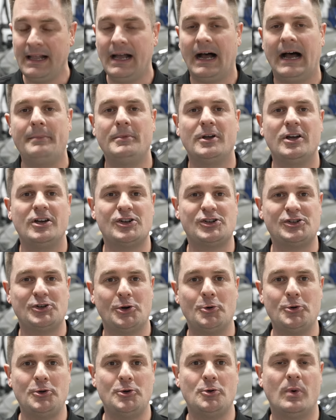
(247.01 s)
I'm going to
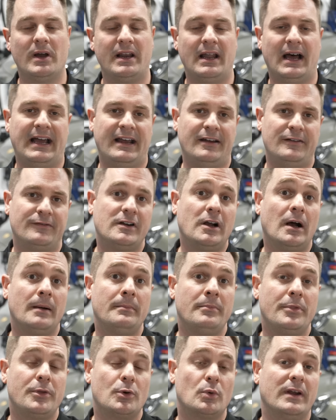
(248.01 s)
show you what I've
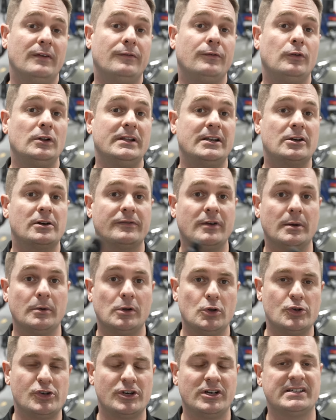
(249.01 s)
come through a full year of
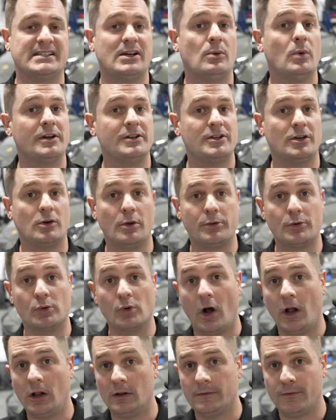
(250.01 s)
conclusion because I wanted to go through
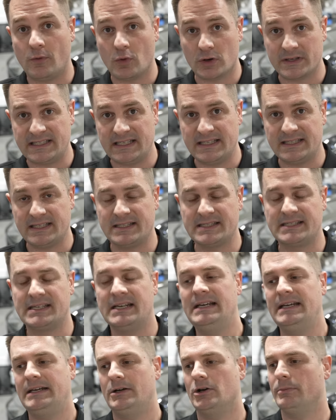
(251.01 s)
all four seasons
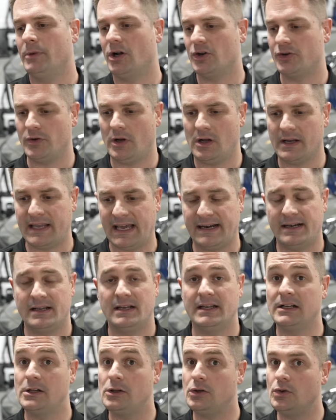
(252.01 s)
here in Montreal, Canada,
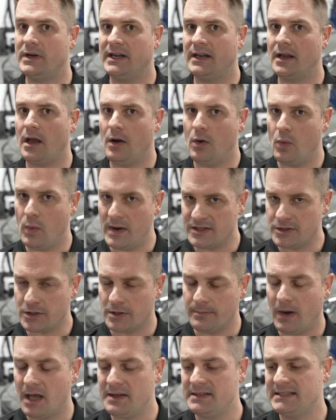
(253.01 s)
including winter
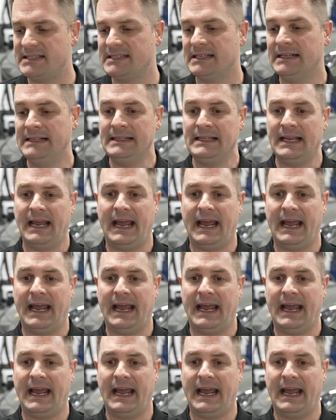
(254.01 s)
months,